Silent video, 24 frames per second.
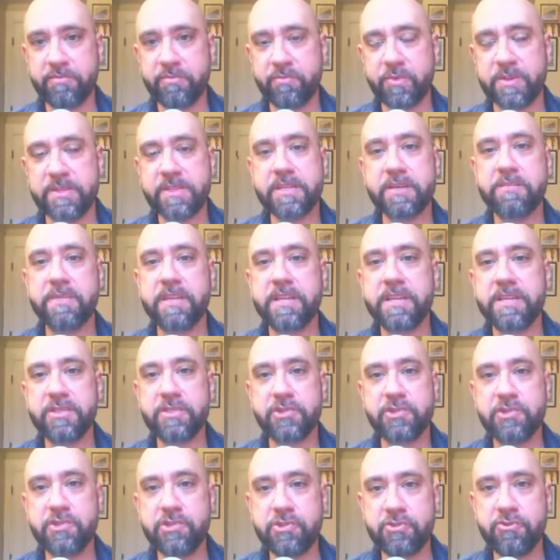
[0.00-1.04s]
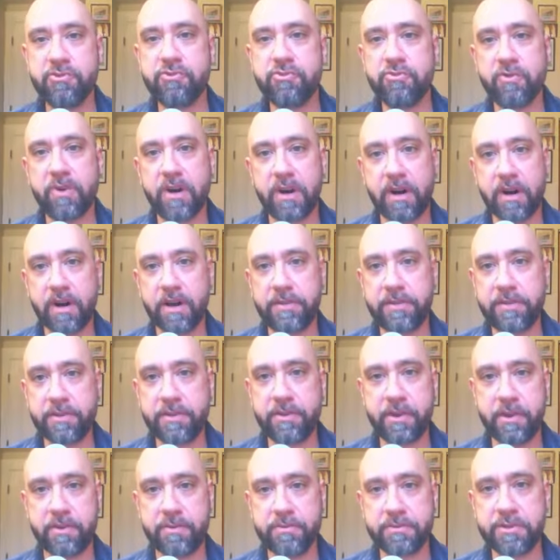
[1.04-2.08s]
when something is too on the
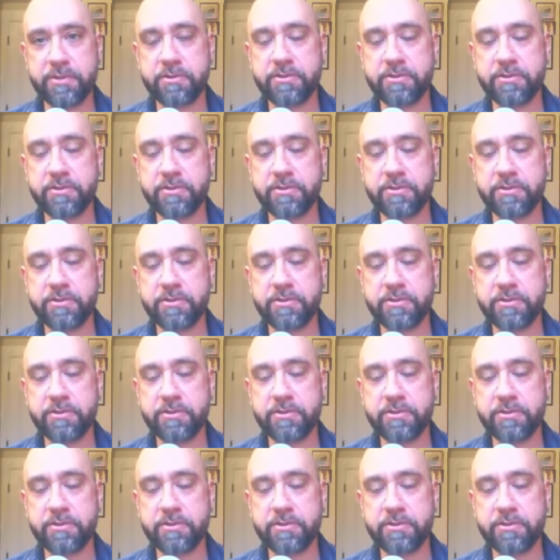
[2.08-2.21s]
nose.